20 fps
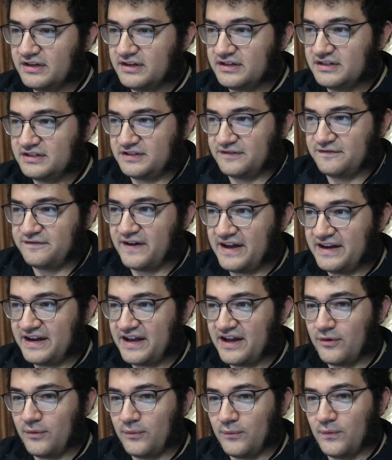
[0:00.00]
to find
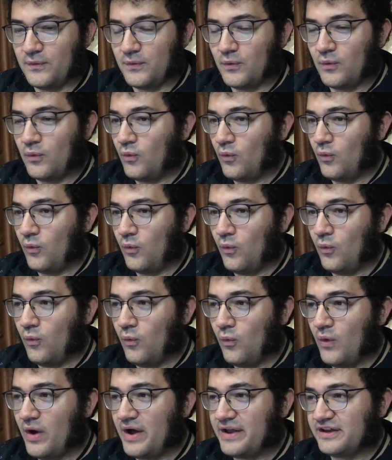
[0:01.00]
out
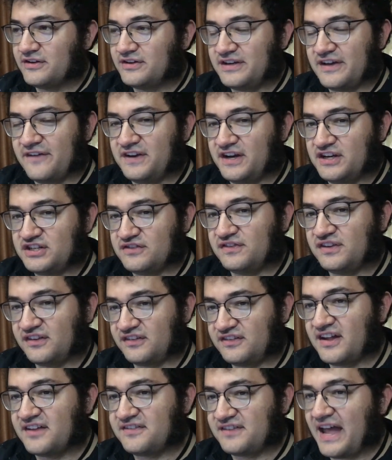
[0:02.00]
what your definition of
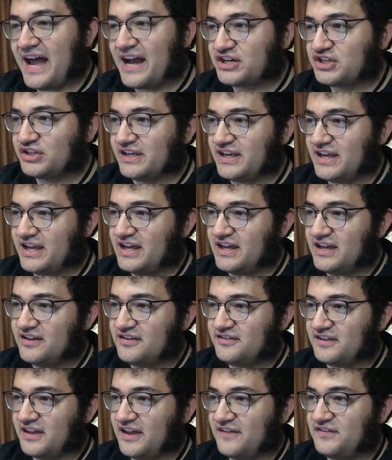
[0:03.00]
success actually
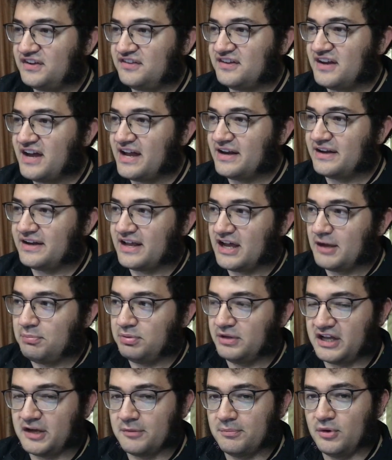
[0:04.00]
is if it's not
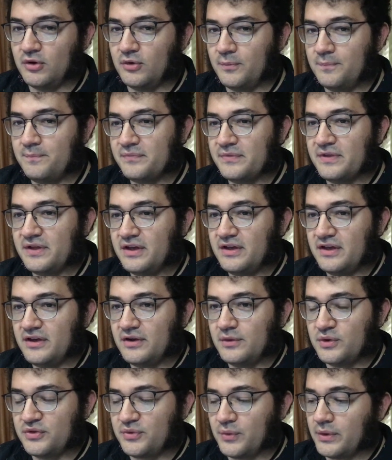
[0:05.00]
applicable
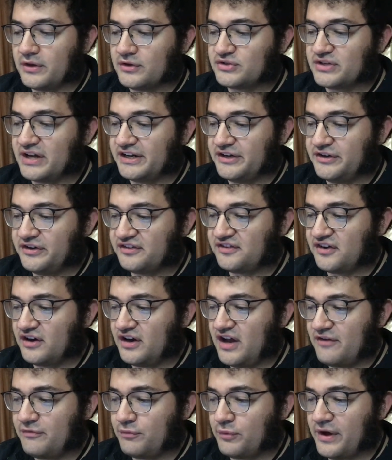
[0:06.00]
with what you're trying to do to start
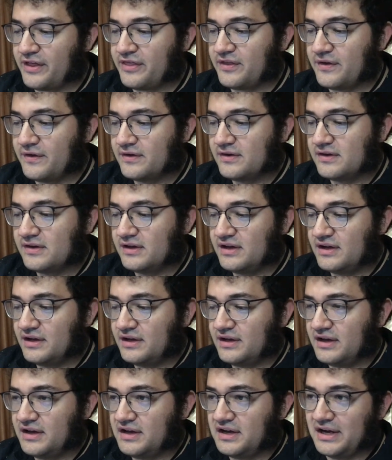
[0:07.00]
off with.
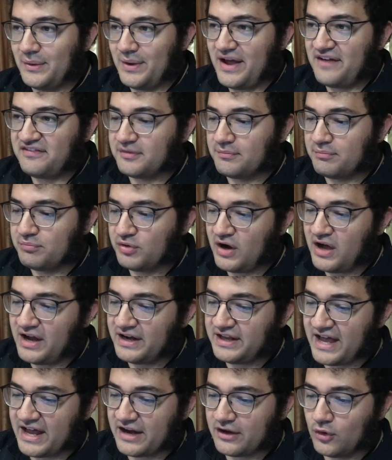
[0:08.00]
Now, we have some broad
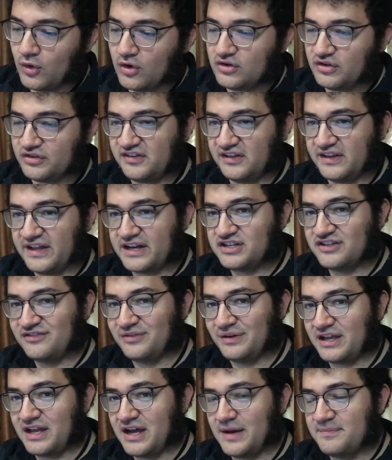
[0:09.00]
categorical selections
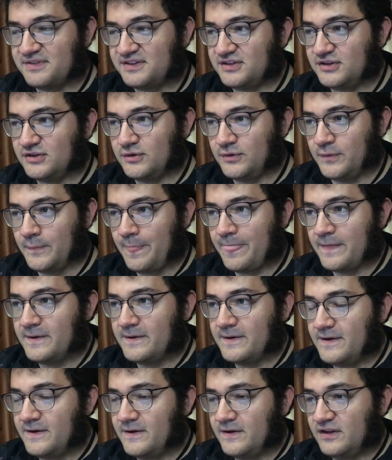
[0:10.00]
when it comes to
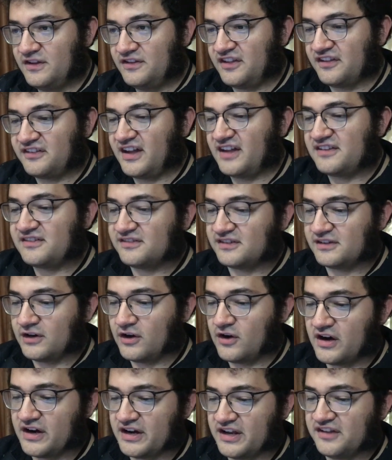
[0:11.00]
success as an
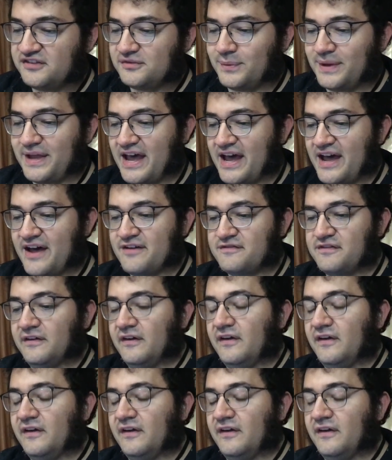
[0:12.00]
artist. We have